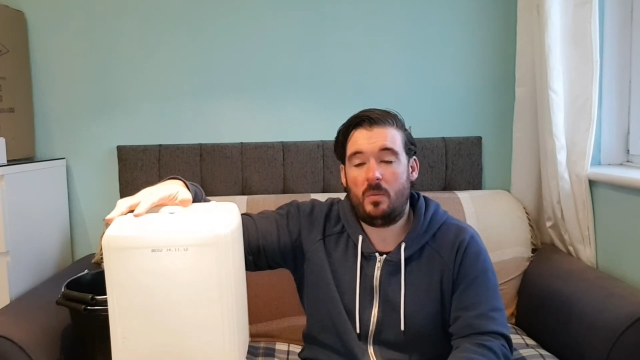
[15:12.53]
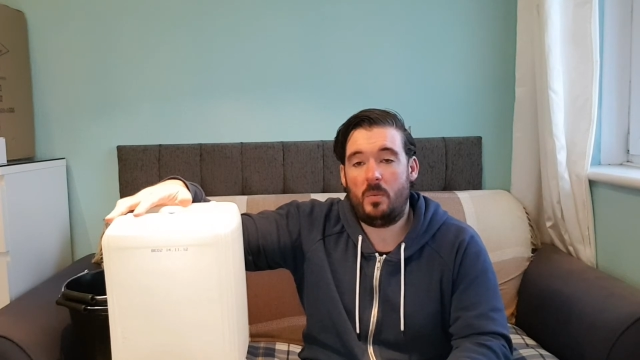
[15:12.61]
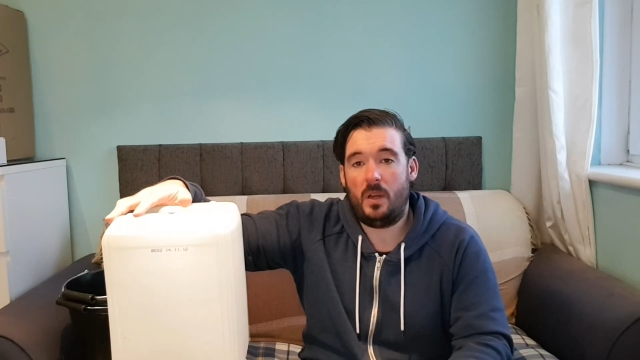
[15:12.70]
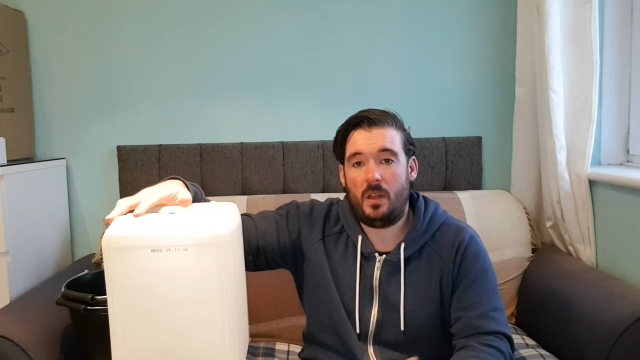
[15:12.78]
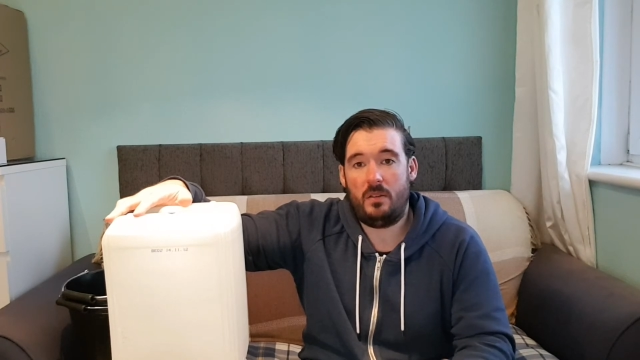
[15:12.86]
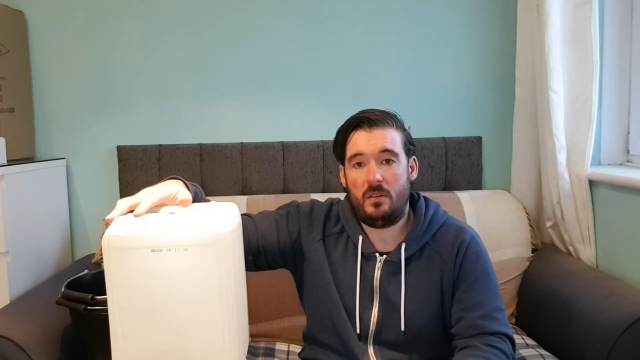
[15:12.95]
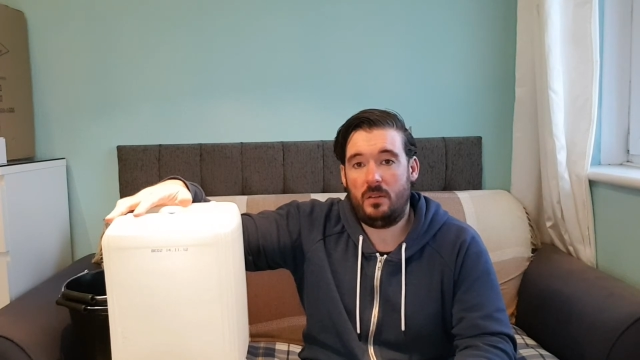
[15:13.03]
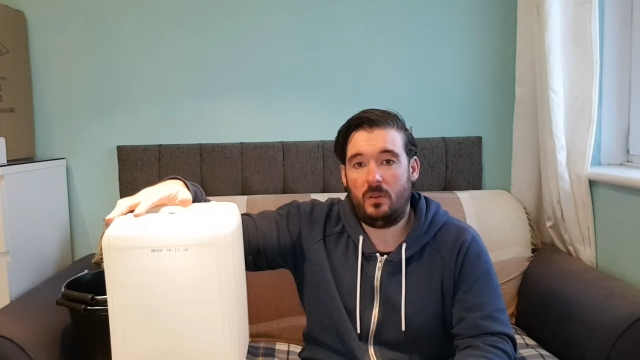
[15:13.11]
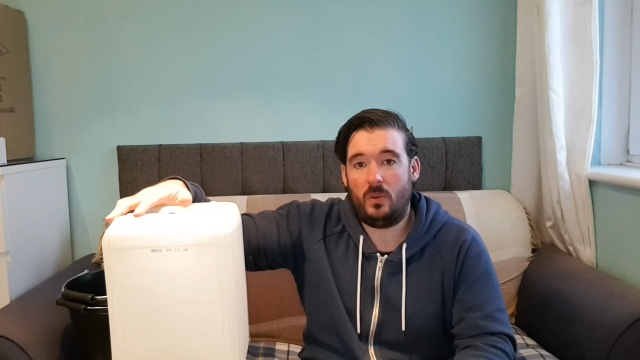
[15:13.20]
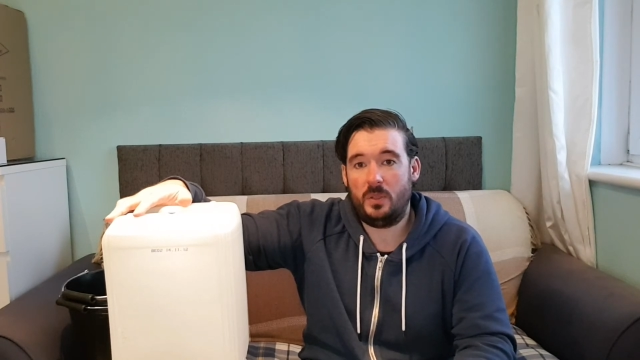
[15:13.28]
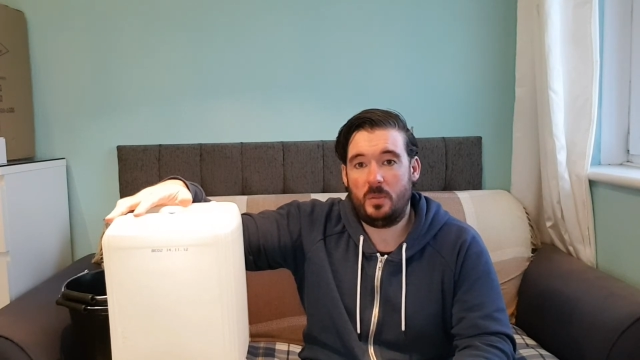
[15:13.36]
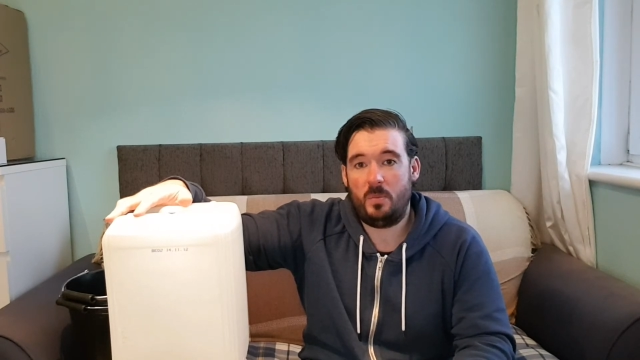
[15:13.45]
but
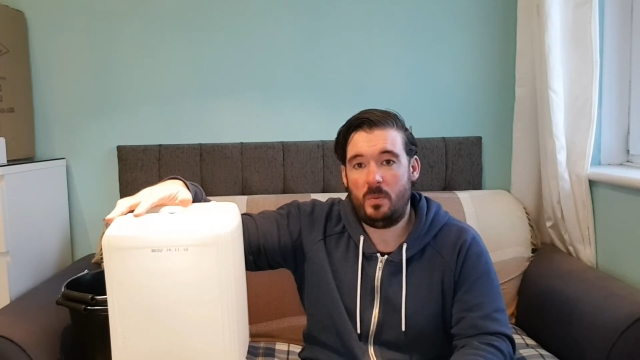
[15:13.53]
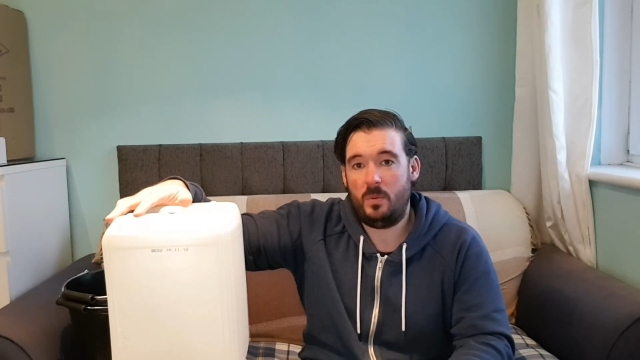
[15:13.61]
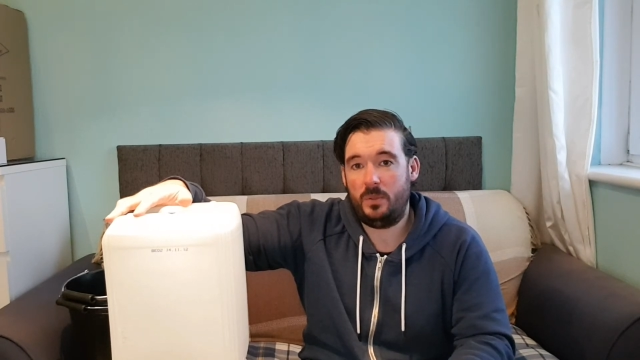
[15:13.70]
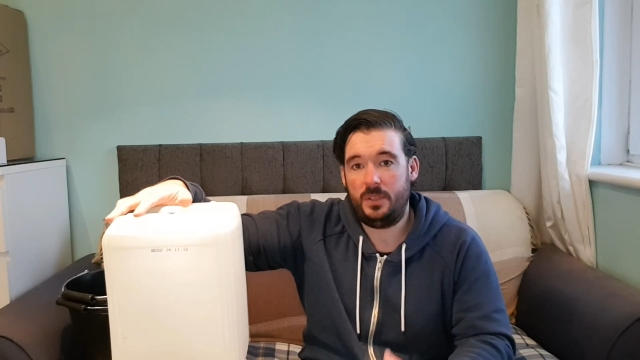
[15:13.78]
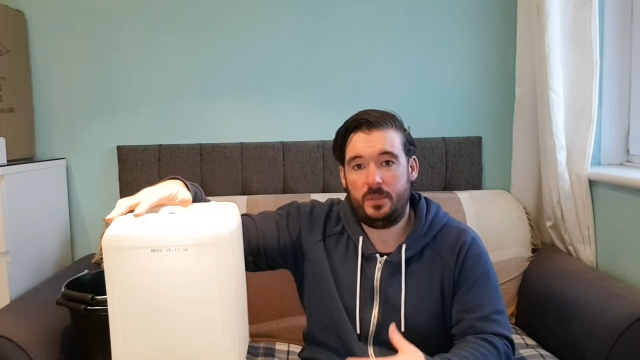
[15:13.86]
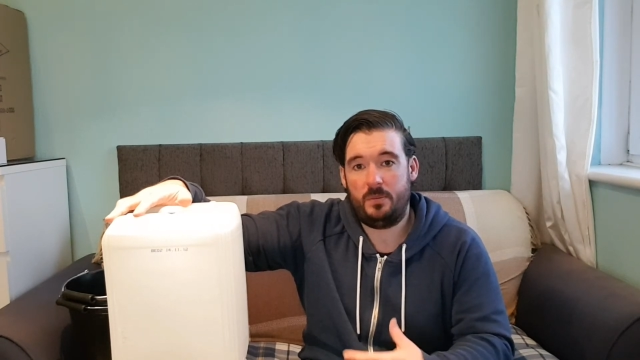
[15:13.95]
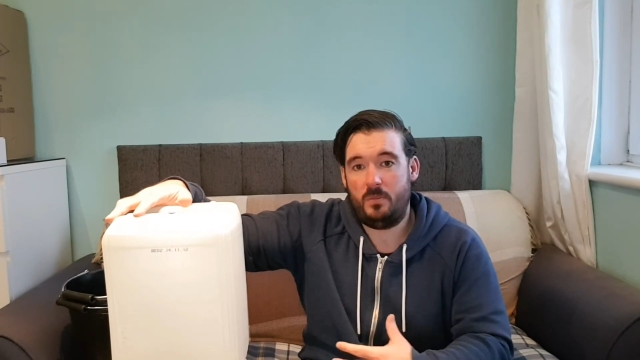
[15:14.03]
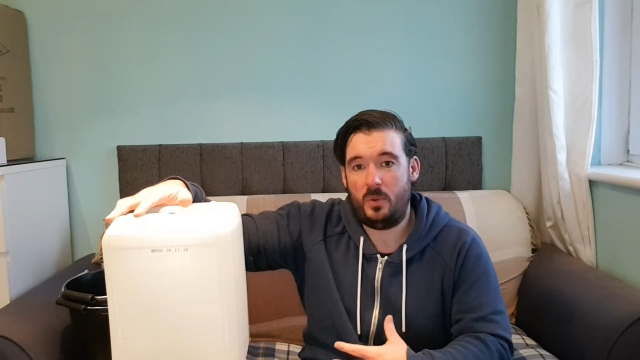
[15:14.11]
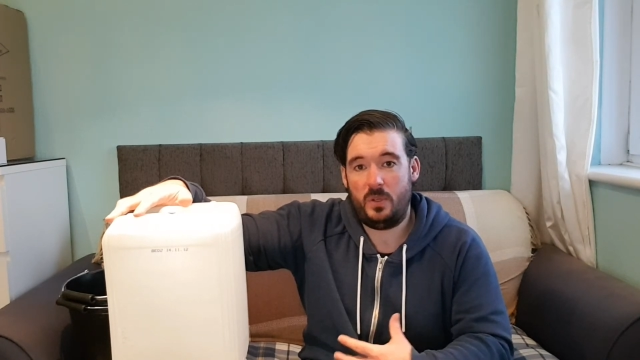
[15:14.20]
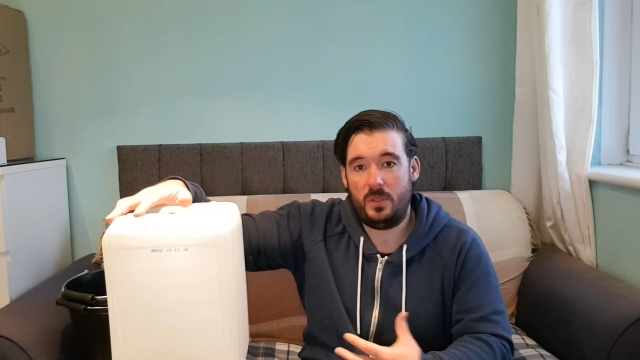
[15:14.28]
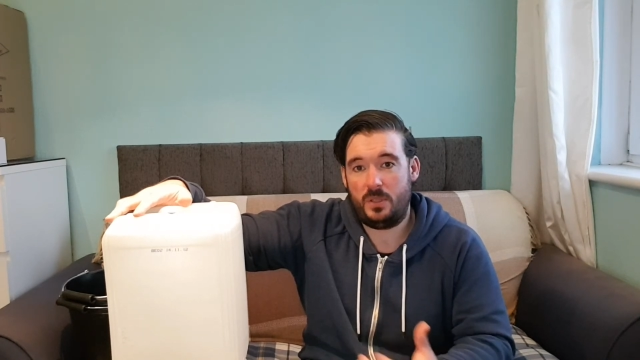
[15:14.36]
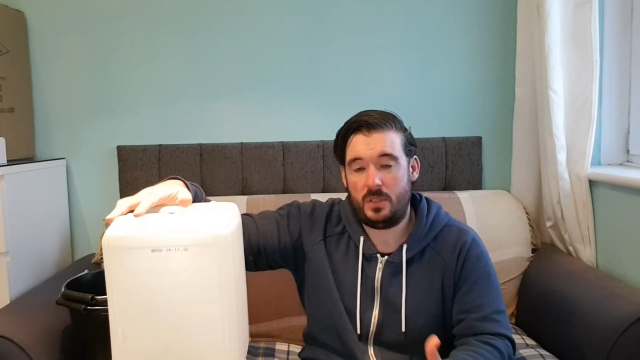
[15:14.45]
lots of people just put
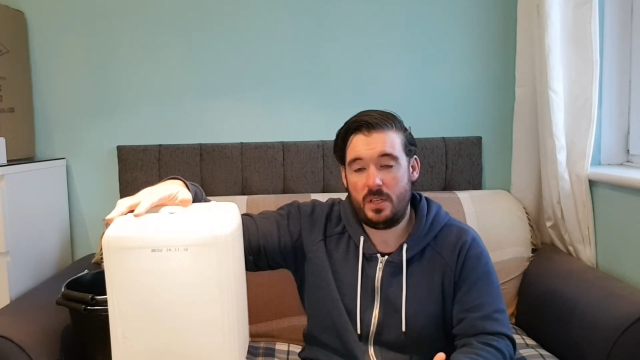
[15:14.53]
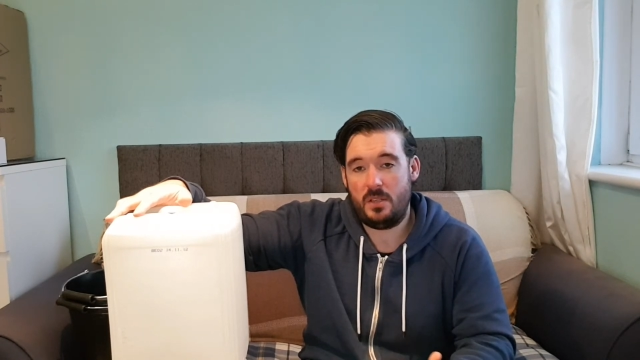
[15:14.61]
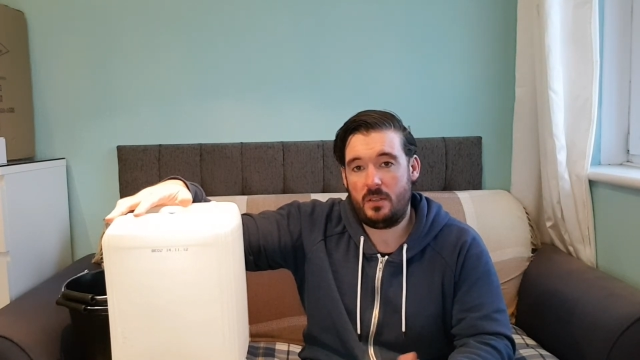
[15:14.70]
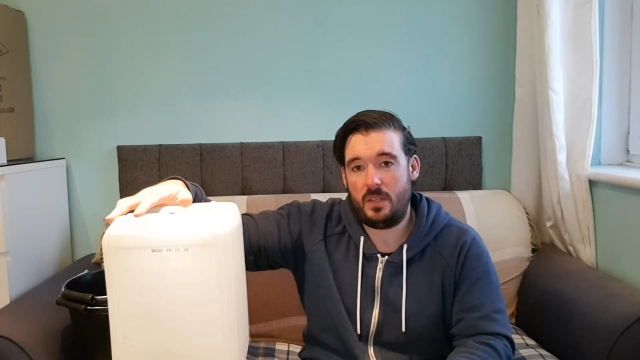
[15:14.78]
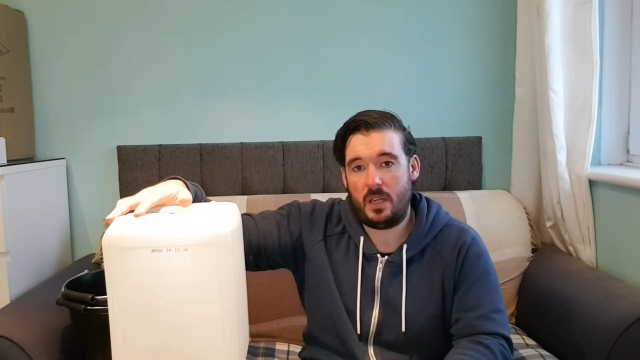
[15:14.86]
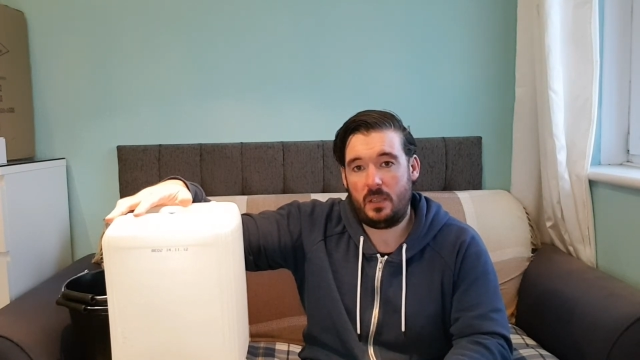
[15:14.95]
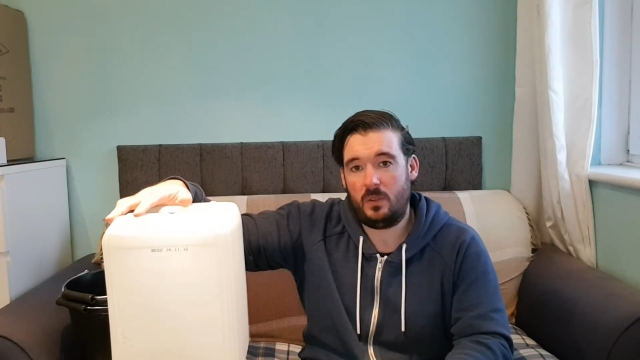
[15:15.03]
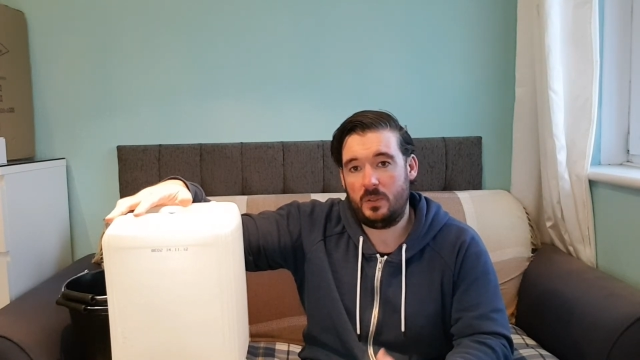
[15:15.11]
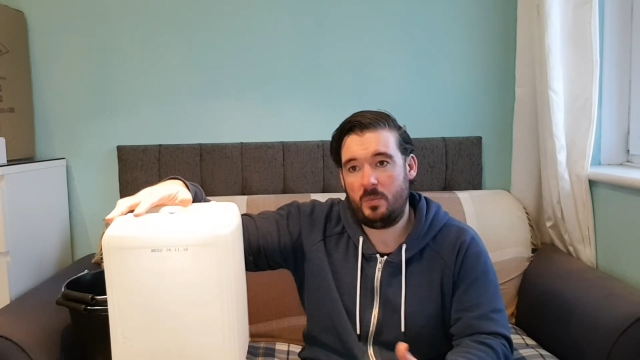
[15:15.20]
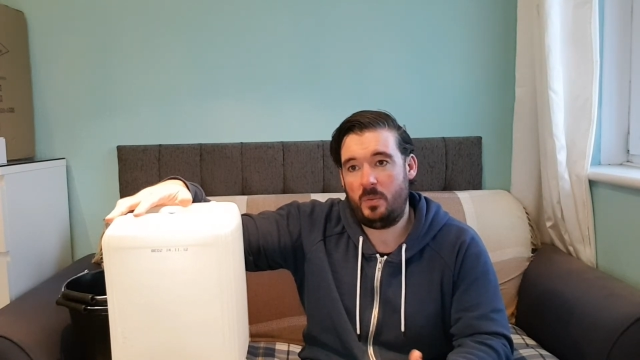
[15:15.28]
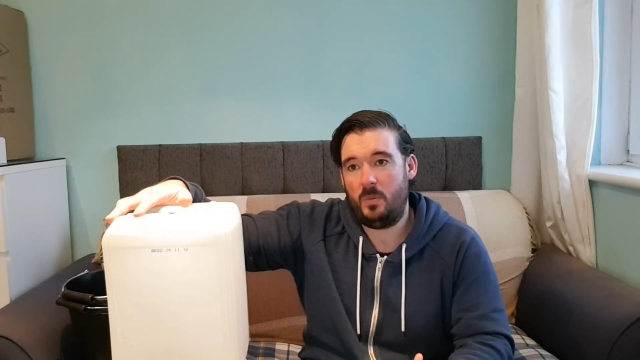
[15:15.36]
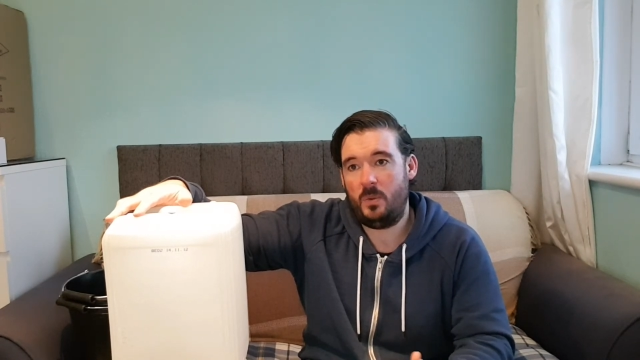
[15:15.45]
this straight in their tank. Lots of
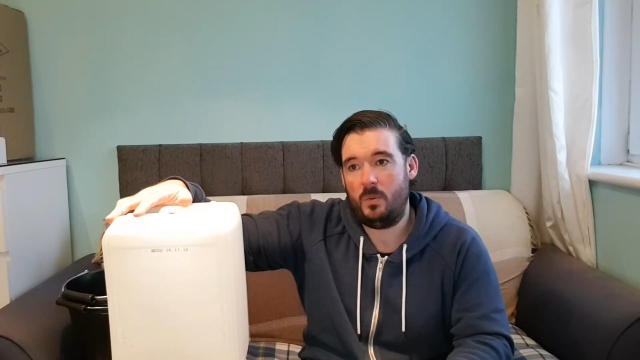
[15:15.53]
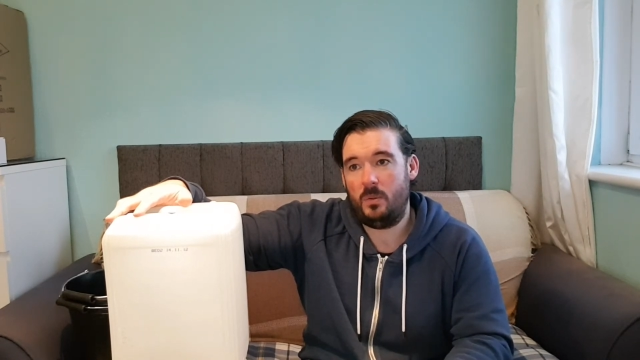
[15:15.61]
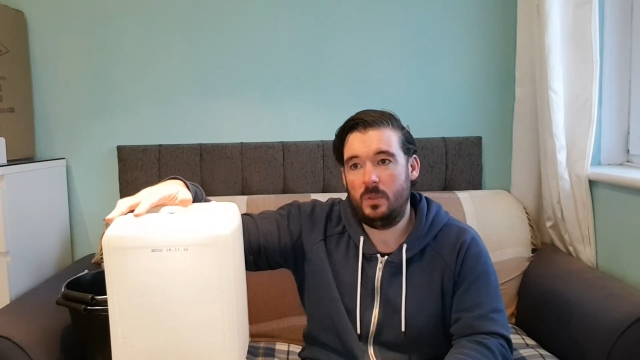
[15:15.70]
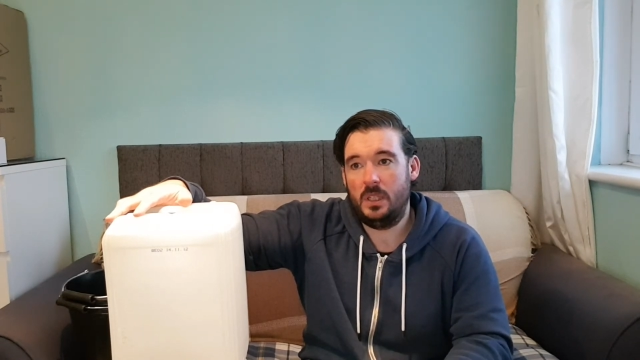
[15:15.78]
people will,